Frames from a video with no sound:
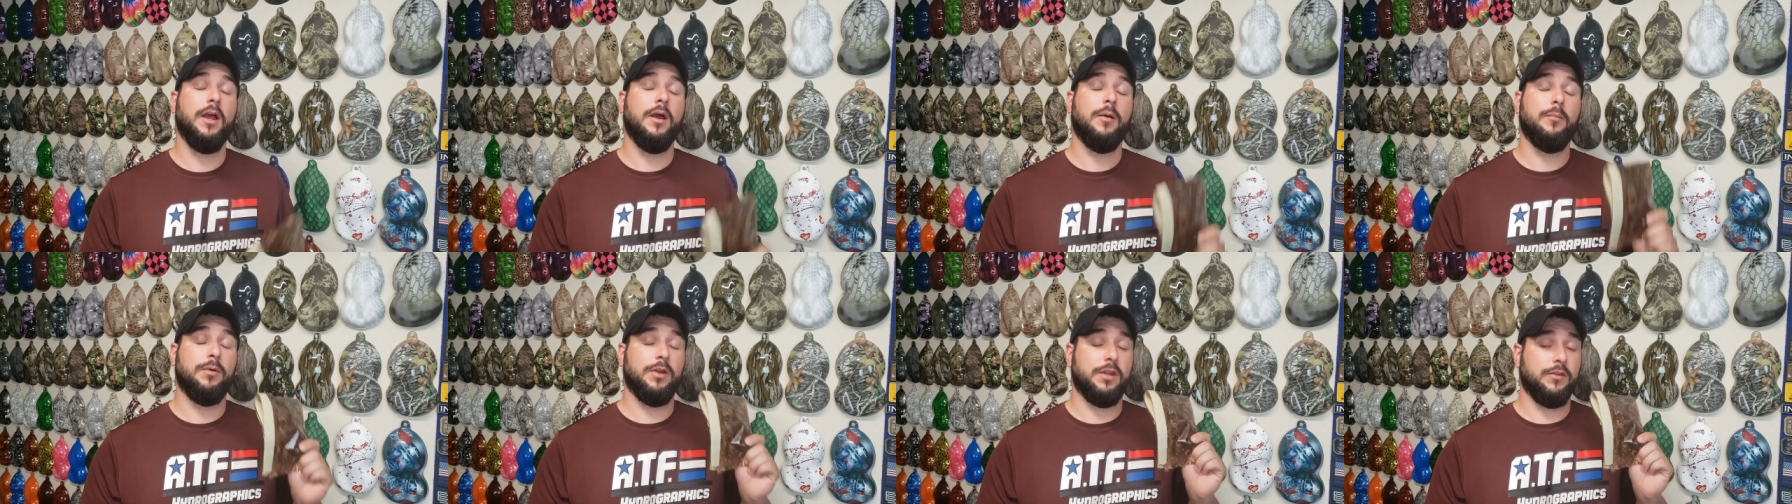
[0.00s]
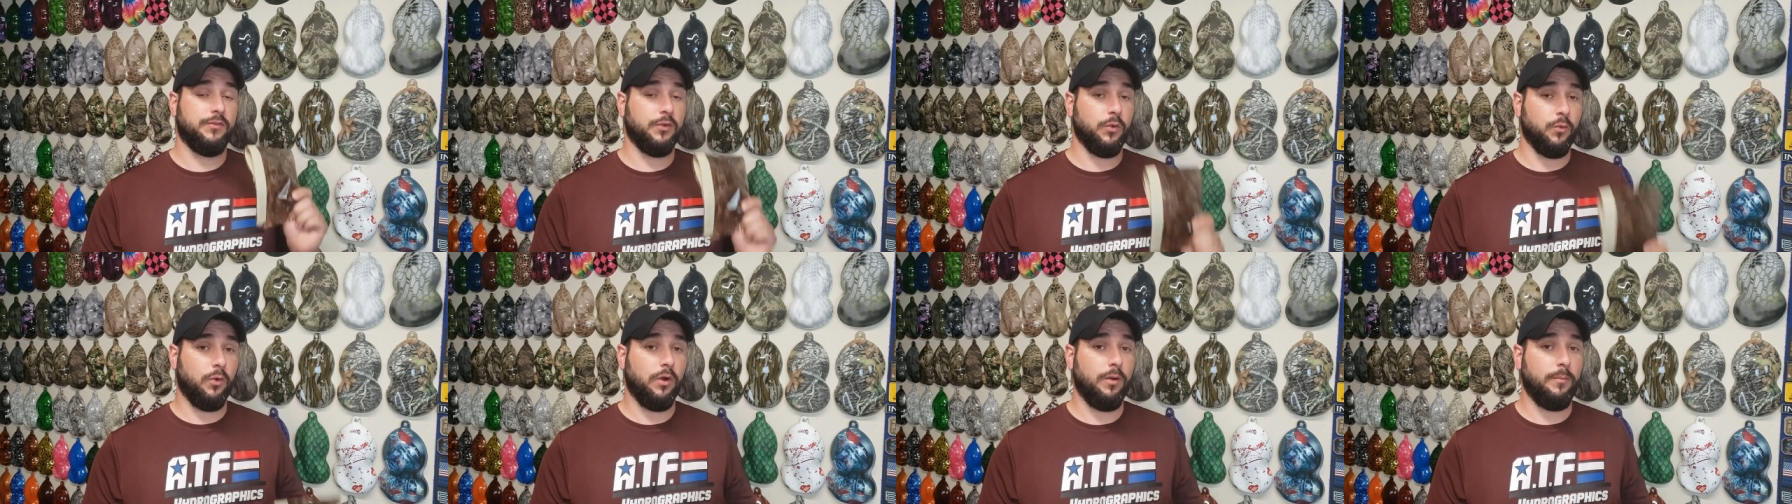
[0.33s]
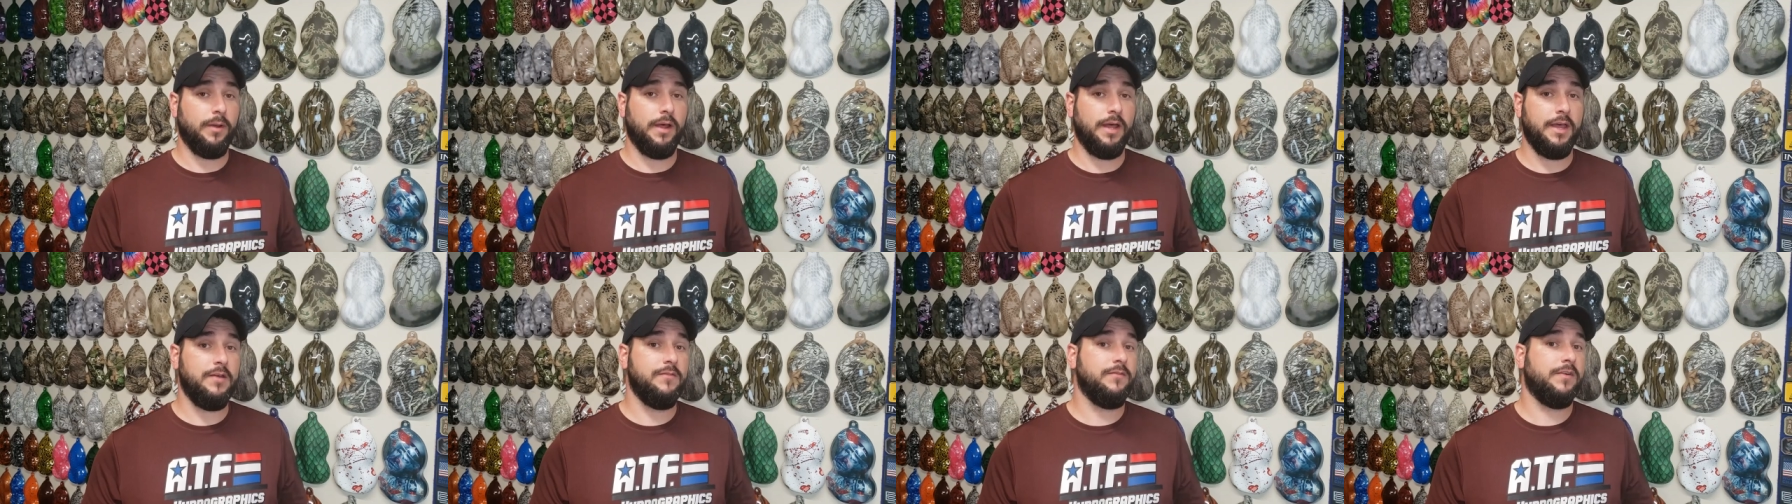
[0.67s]
But if you want
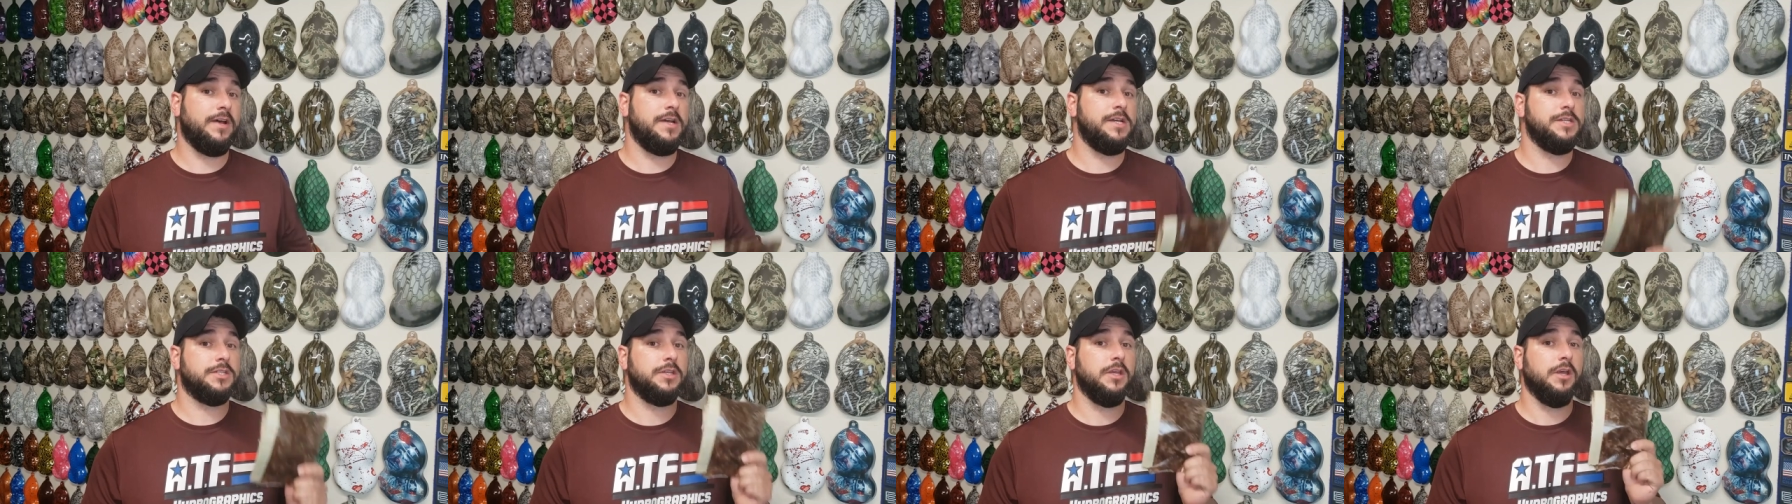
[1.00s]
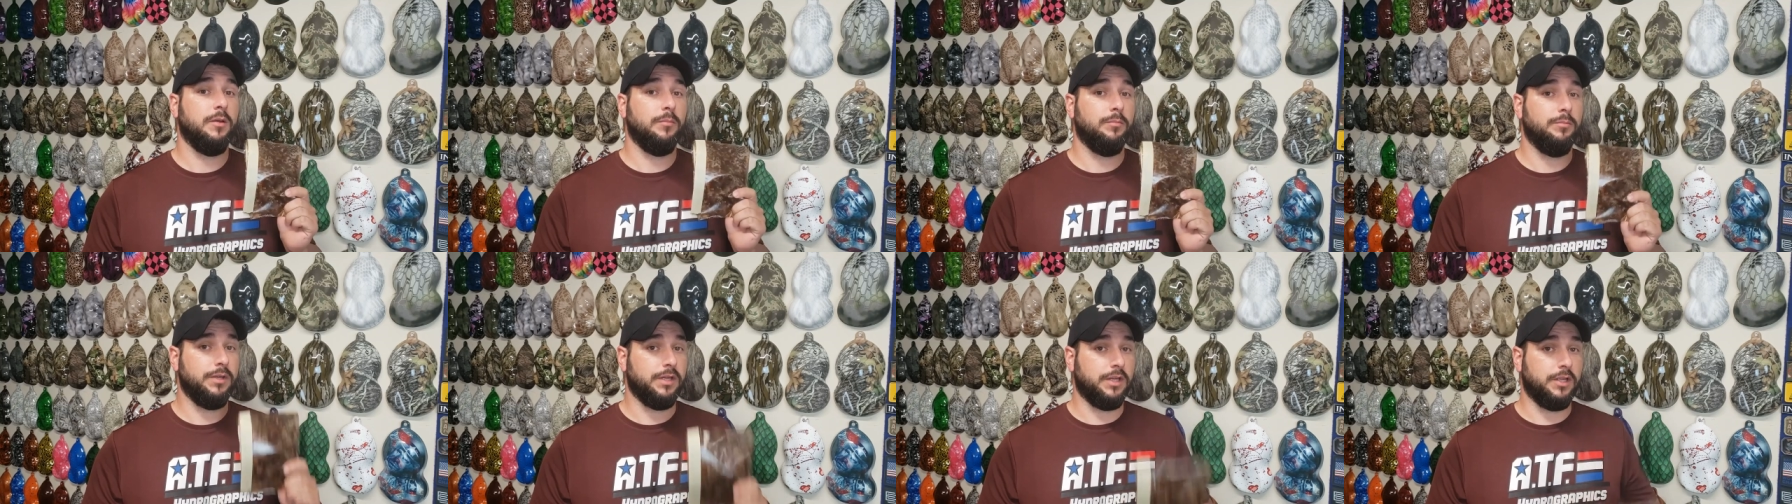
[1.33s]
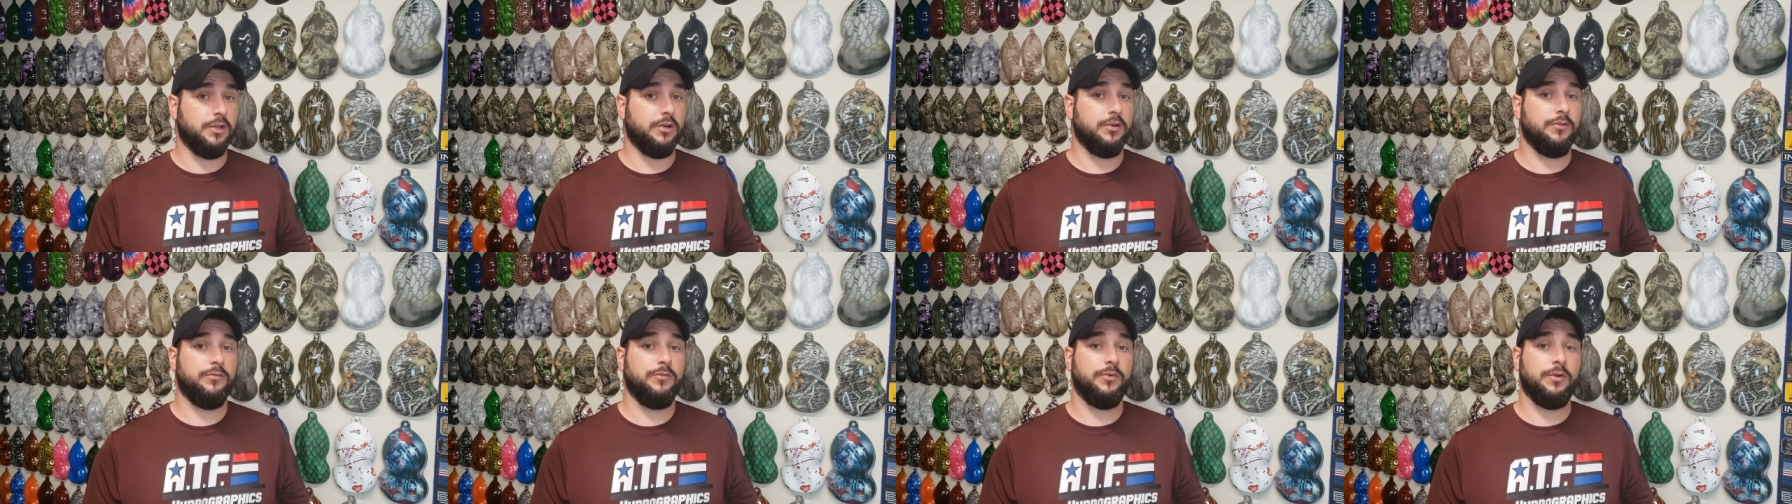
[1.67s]
my advice,
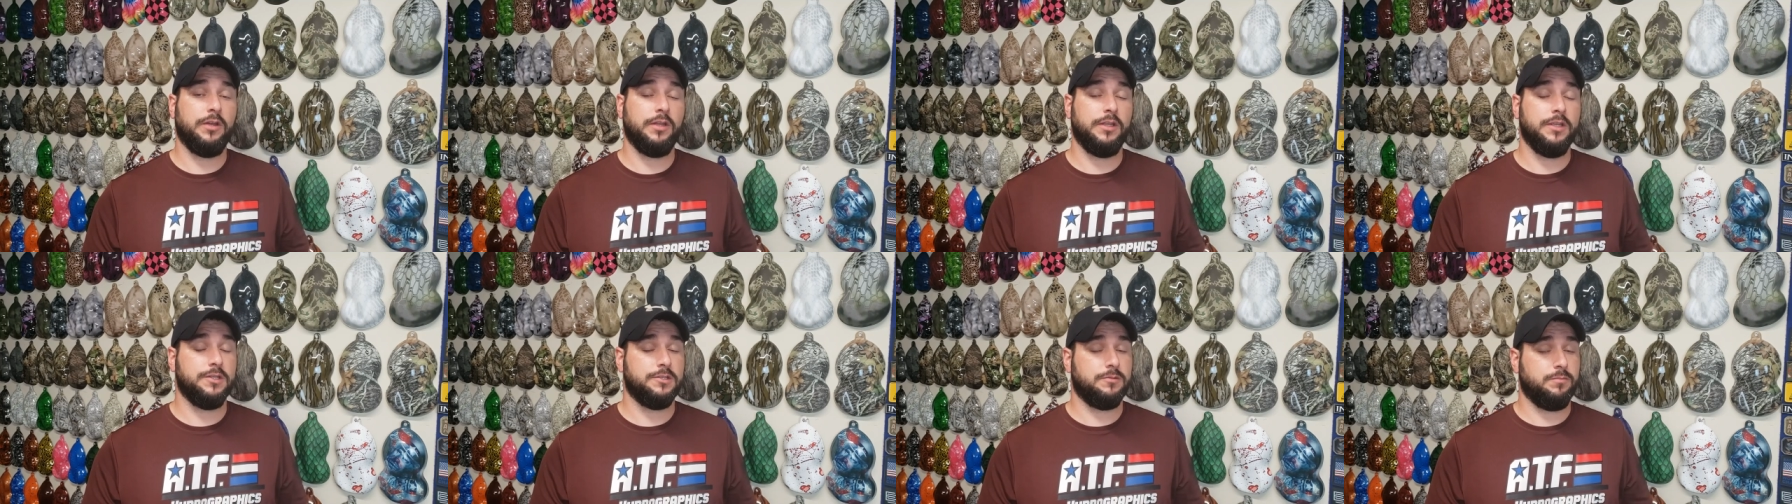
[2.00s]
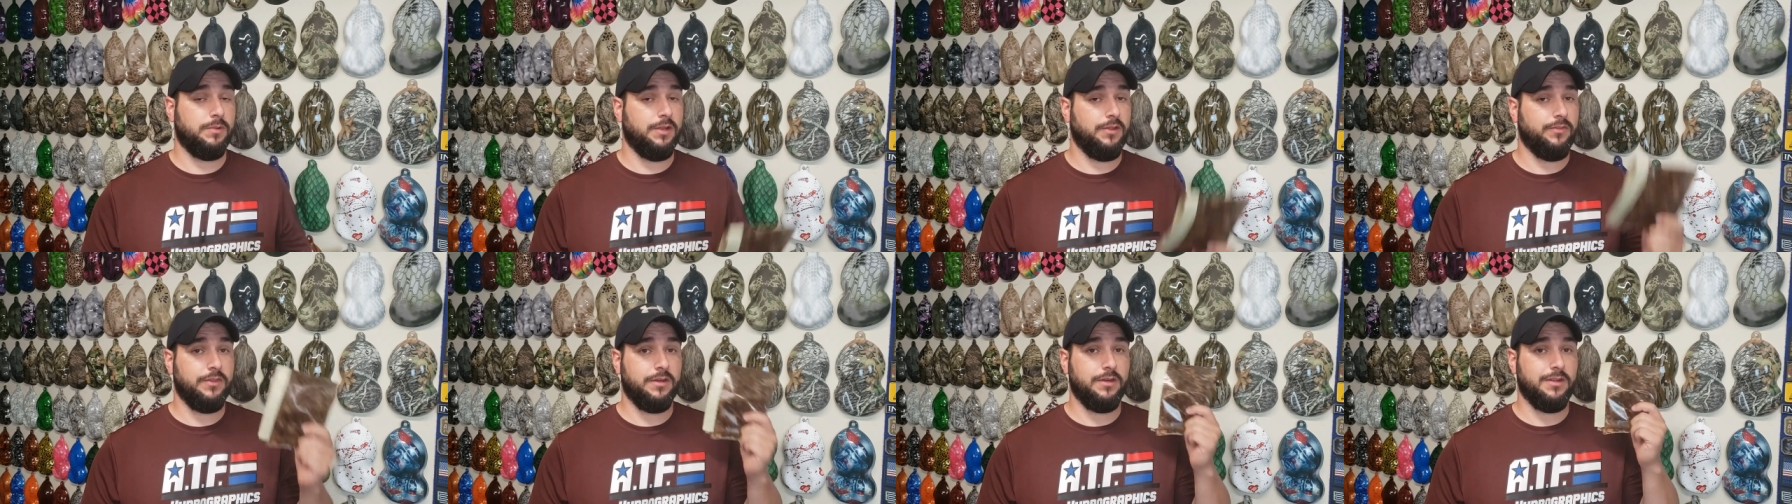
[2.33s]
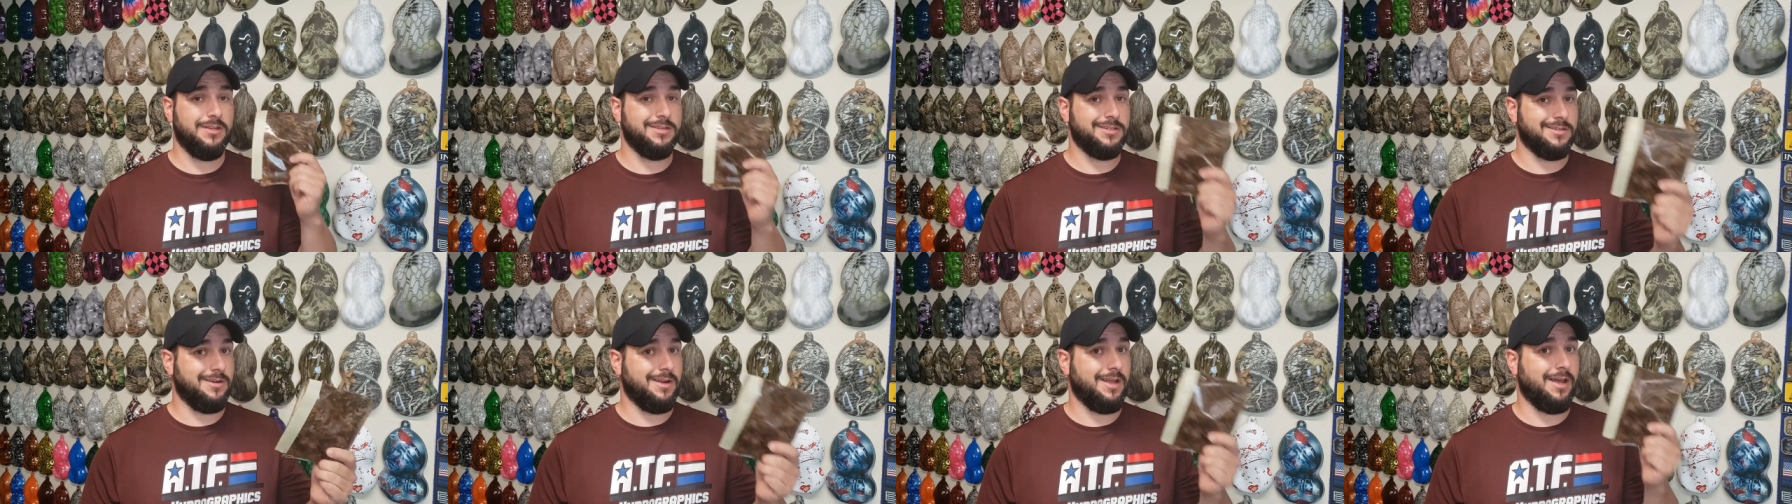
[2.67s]
beginner friendliest method
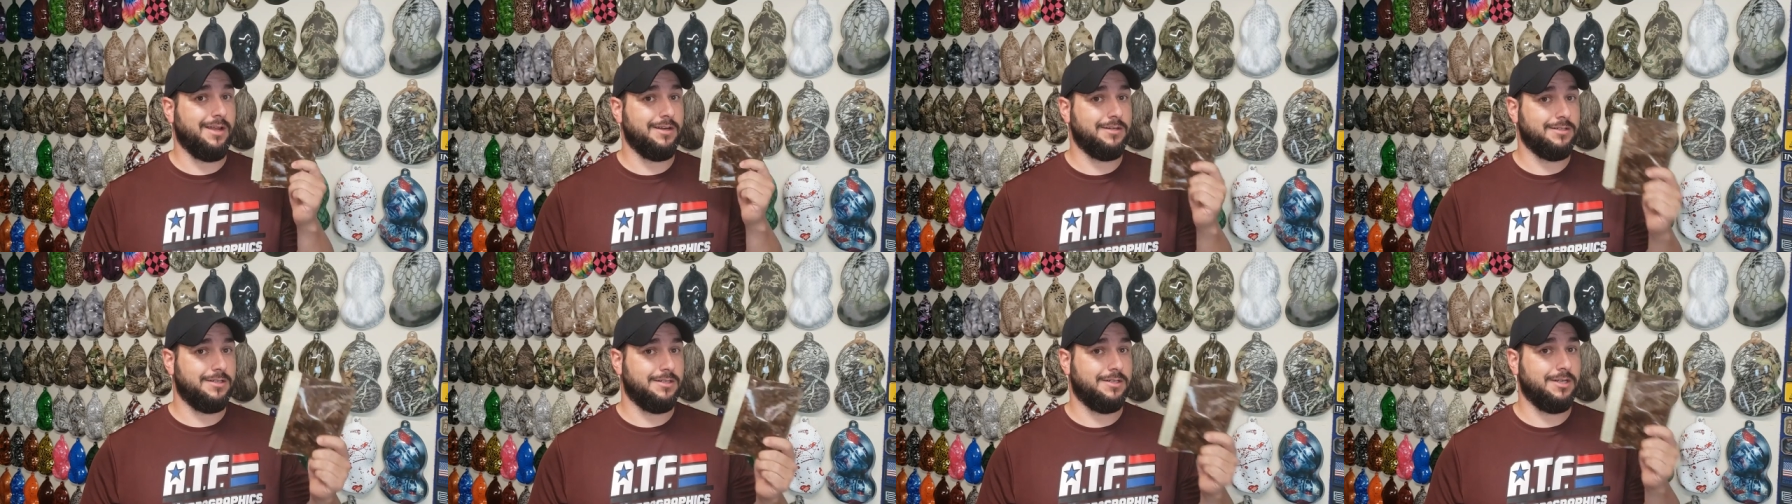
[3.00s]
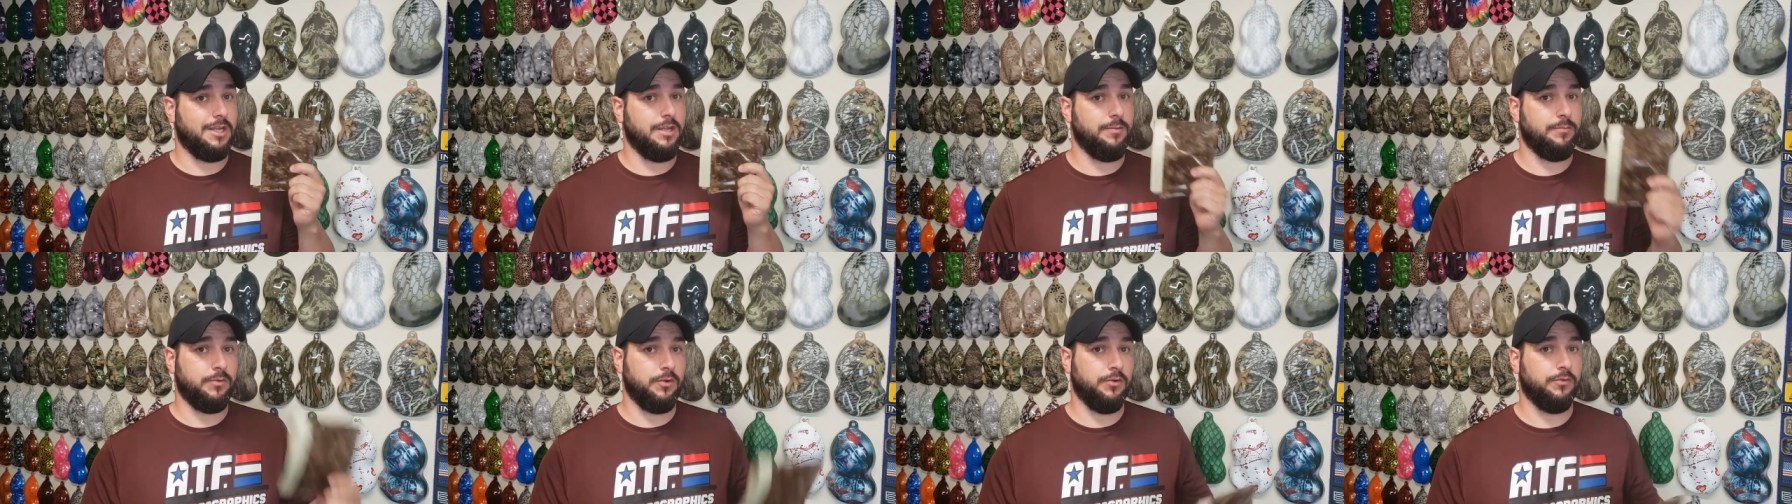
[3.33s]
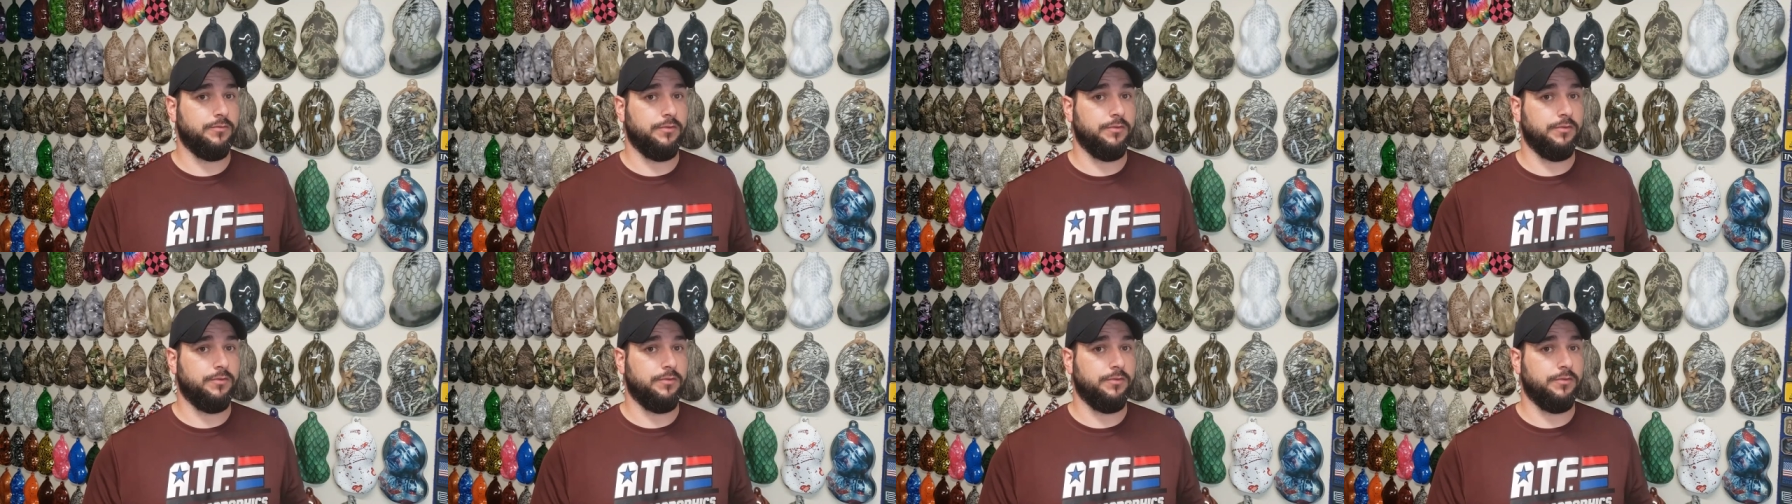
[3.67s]
is not to tape your